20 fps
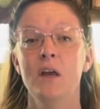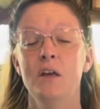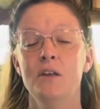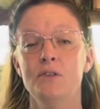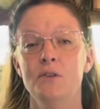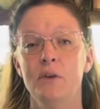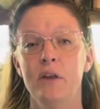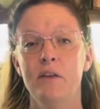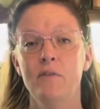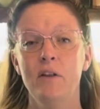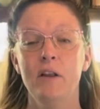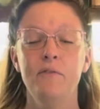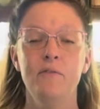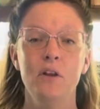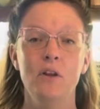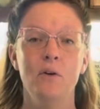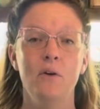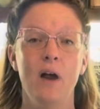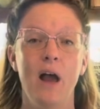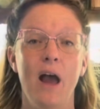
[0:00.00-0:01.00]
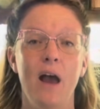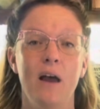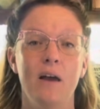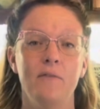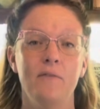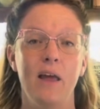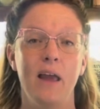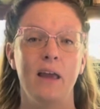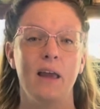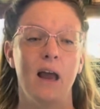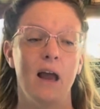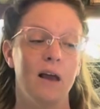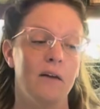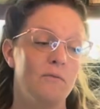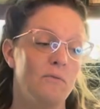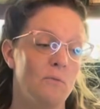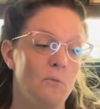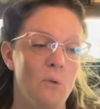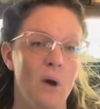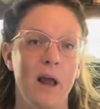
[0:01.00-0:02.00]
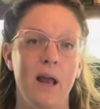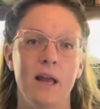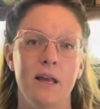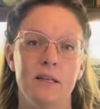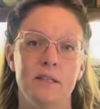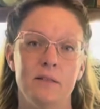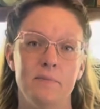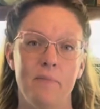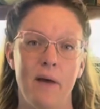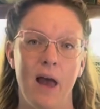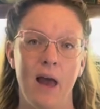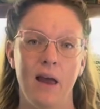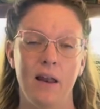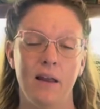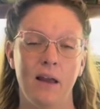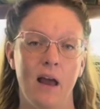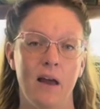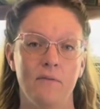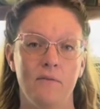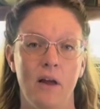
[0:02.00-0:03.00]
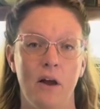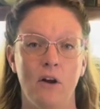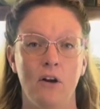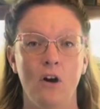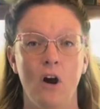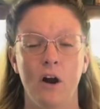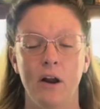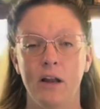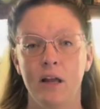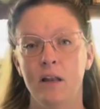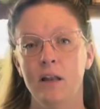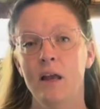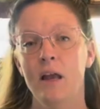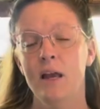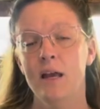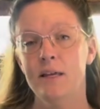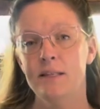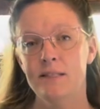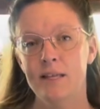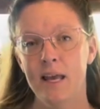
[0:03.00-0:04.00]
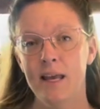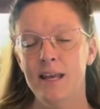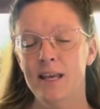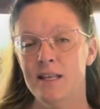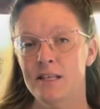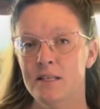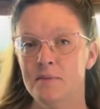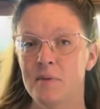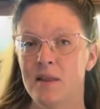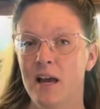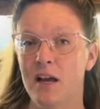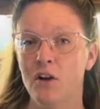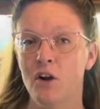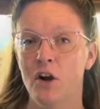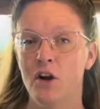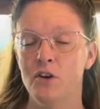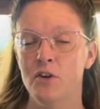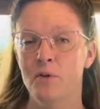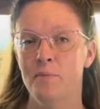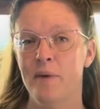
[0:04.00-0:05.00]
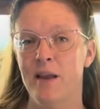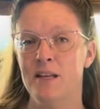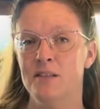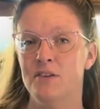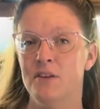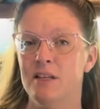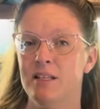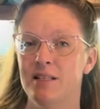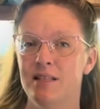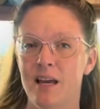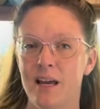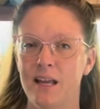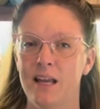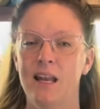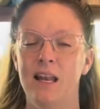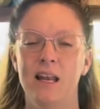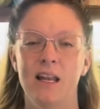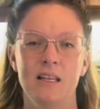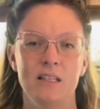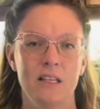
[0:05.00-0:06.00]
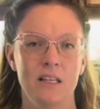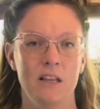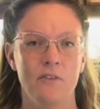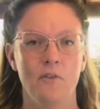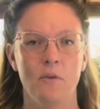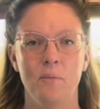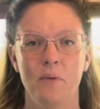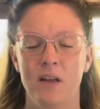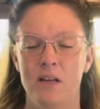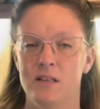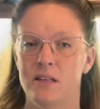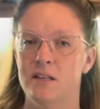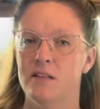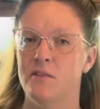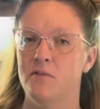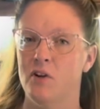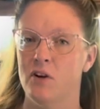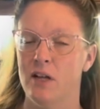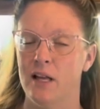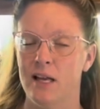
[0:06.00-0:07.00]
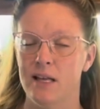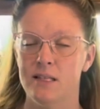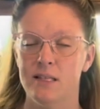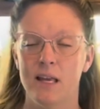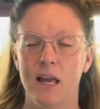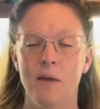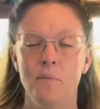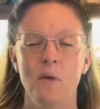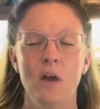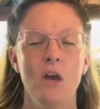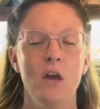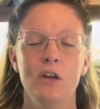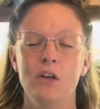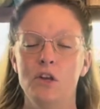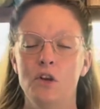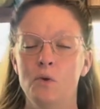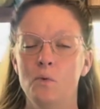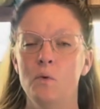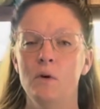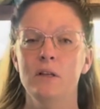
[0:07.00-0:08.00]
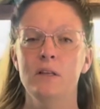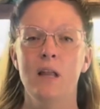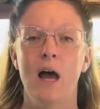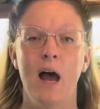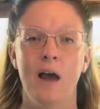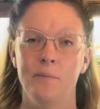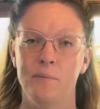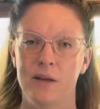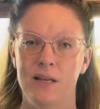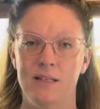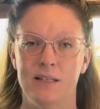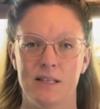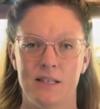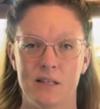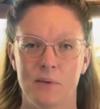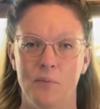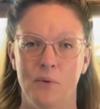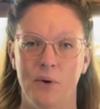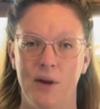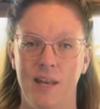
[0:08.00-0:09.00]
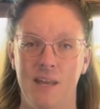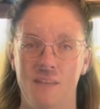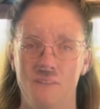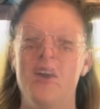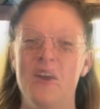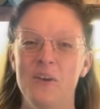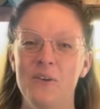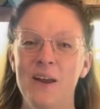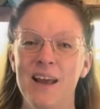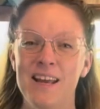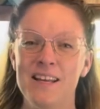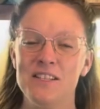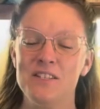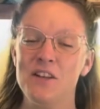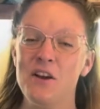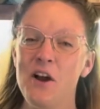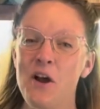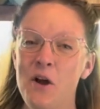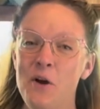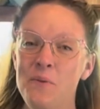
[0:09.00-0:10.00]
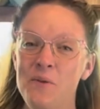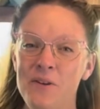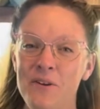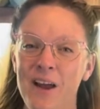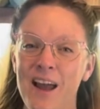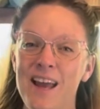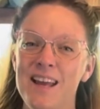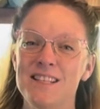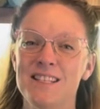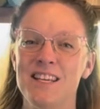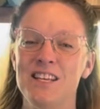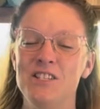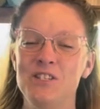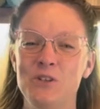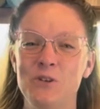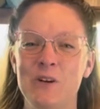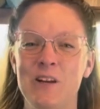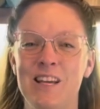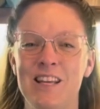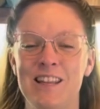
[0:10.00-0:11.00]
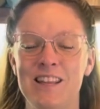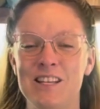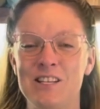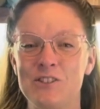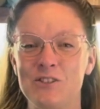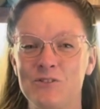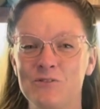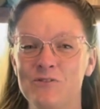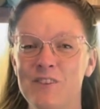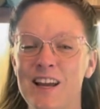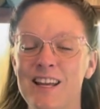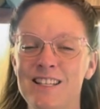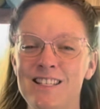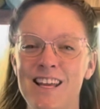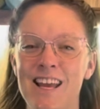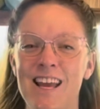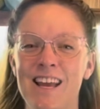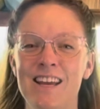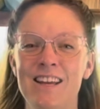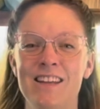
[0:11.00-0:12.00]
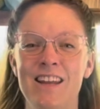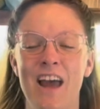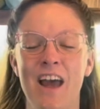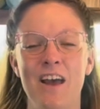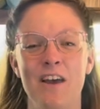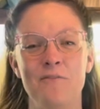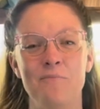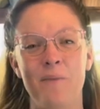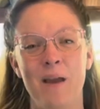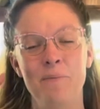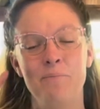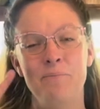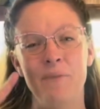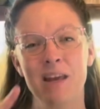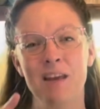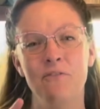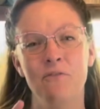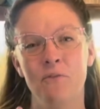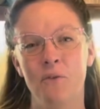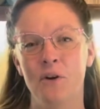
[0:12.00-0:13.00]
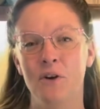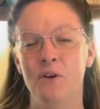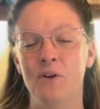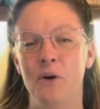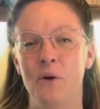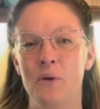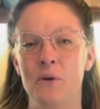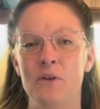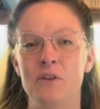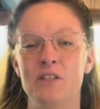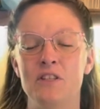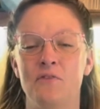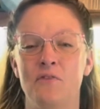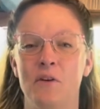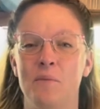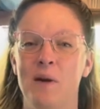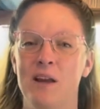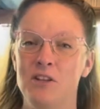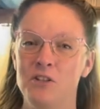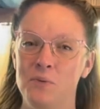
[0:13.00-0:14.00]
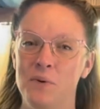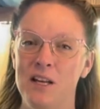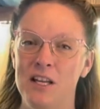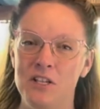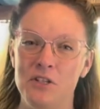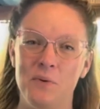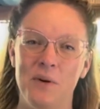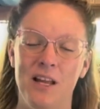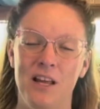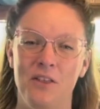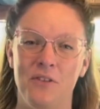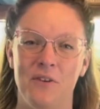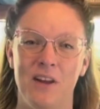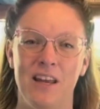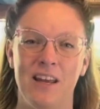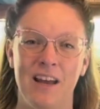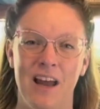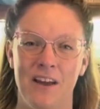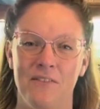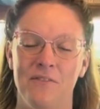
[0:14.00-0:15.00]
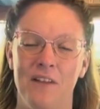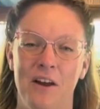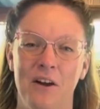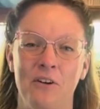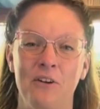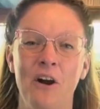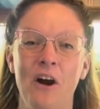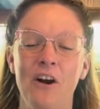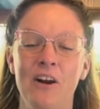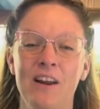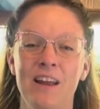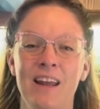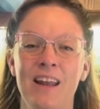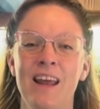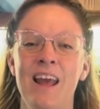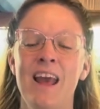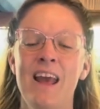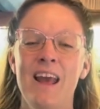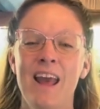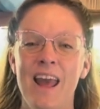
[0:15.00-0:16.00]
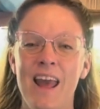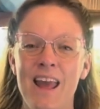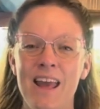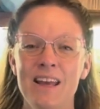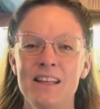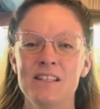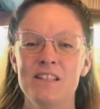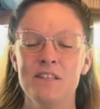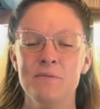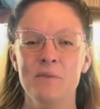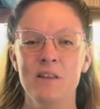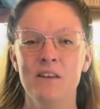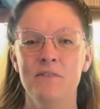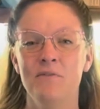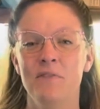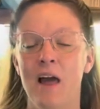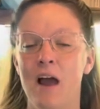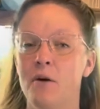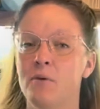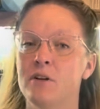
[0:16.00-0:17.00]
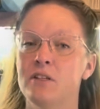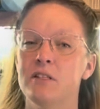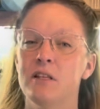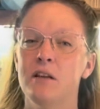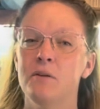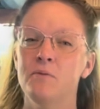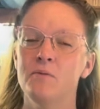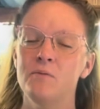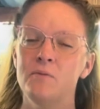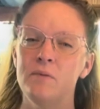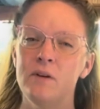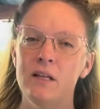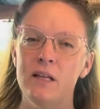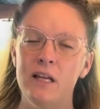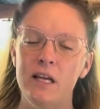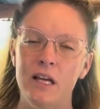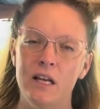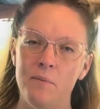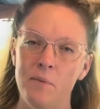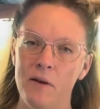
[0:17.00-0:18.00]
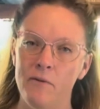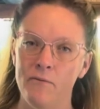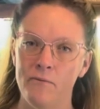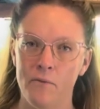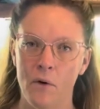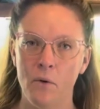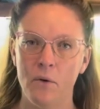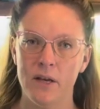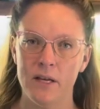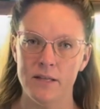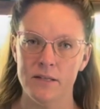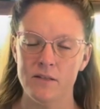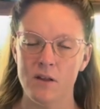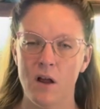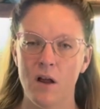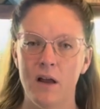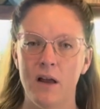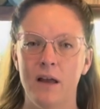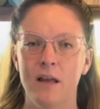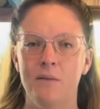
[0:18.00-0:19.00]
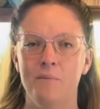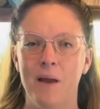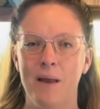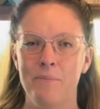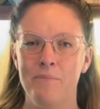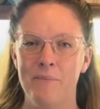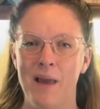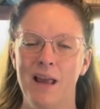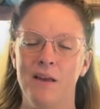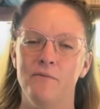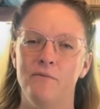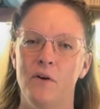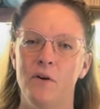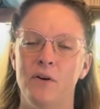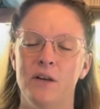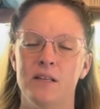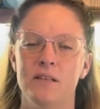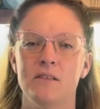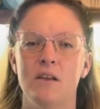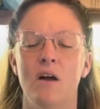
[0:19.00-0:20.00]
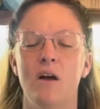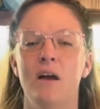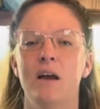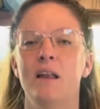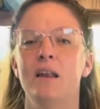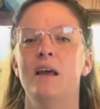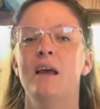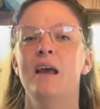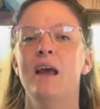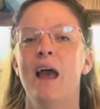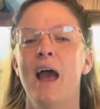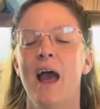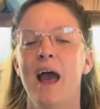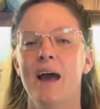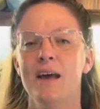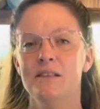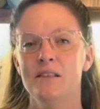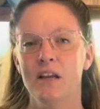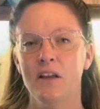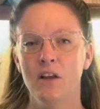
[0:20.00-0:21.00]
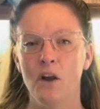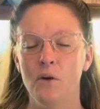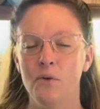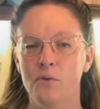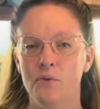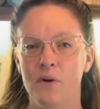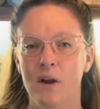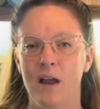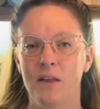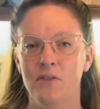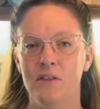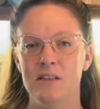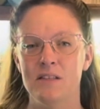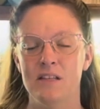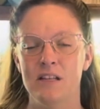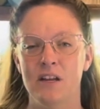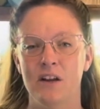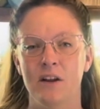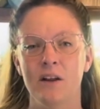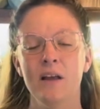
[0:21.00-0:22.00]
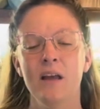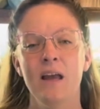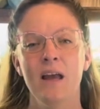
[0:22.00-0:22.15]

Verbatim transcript: So even if you don't have like a raised bed cut flower garden, taking some of that cardinal basil and tucking it to different places of your landscape, you will not be disappointed. Okay, so I hope you guys enjoyed this rundown of my big 4 goals for my 2023 cut flower garden and some of the flowers that I'm really going to be focused on, my main focus on, as I go throughout this year.